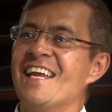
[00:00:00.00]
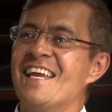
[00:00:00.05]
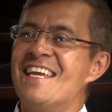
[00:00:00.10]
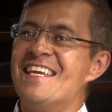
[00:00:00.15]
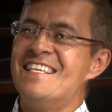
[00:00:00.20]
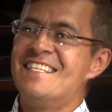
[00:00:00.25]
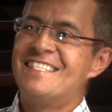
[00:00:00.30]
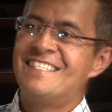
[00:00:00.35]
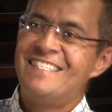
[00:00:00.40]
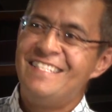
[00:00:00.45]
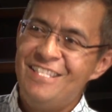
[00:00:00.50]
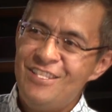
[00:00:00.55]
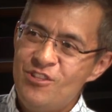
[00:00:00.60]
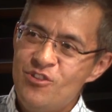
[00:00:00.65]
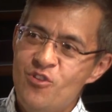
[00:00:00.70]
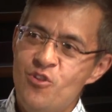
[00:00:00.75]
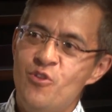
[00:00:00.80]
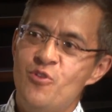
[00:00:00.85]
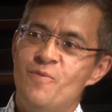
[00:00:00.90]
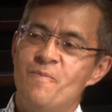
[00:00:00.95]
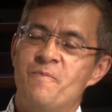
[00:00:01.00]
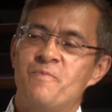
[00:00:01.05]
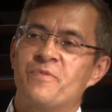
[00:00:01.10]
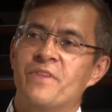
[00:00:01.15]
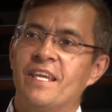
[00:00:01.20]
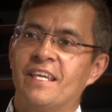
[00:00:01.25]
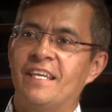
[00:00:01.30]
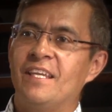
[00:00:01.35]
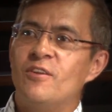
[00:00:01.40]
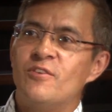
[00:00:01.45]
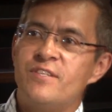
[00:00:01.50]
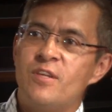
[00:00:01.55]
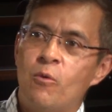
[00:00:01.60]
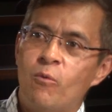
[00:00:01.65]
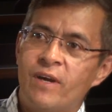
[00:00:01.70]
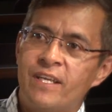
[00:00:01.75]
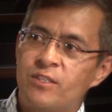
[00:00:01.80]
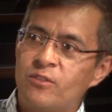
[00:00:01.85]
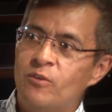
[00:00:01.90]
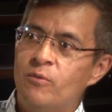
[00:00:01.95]
he doesn't
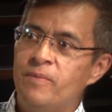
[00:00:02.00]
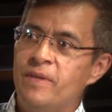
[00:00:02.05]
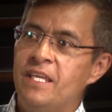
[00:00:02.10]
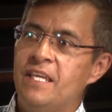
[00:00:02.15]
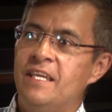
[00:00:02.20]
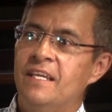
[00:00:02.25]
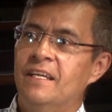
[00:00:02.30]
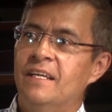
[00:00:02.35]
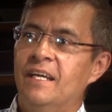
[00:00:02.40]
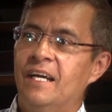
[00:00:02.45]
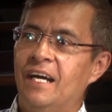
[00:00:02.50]
want to be